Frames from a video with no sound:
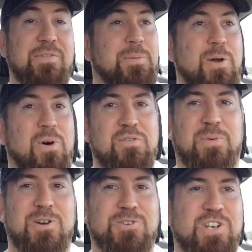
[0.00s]
after my wife
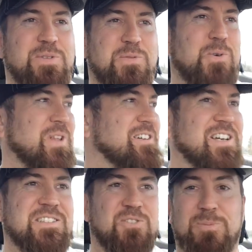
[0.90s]
bought her Chevy Volt, I
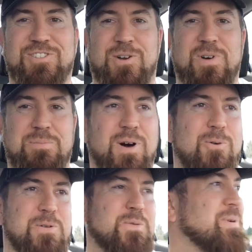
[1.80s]
liked it so much I went and
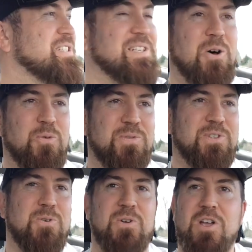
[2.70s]
bought one for myself.
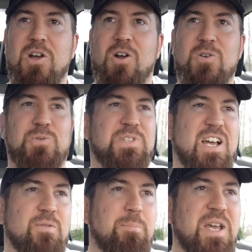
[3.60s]
So hers was
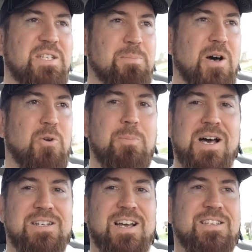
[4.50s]
kind of a base model.
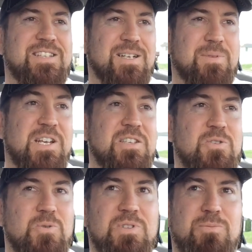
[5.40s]
Mine I ended up getting
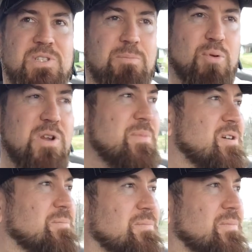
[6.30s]
used. It was a
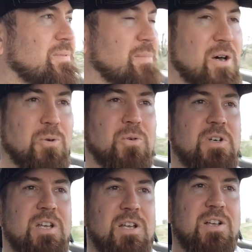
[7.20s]
premium model.
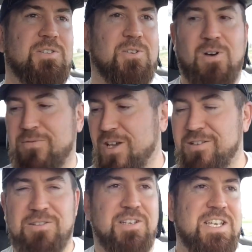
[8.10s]
So I've
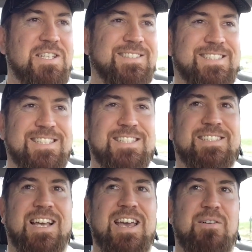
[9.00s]
got the heated
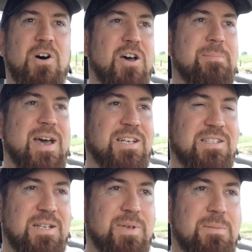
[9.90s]
seats. I have automatic
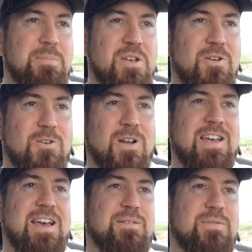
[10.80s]
dimming mirror. I
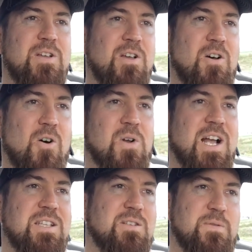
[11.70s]
have all
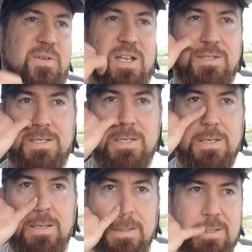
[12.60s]
kinds of fancy
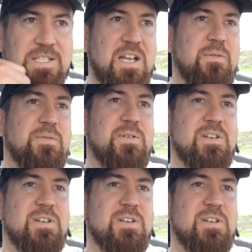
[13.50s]
stuff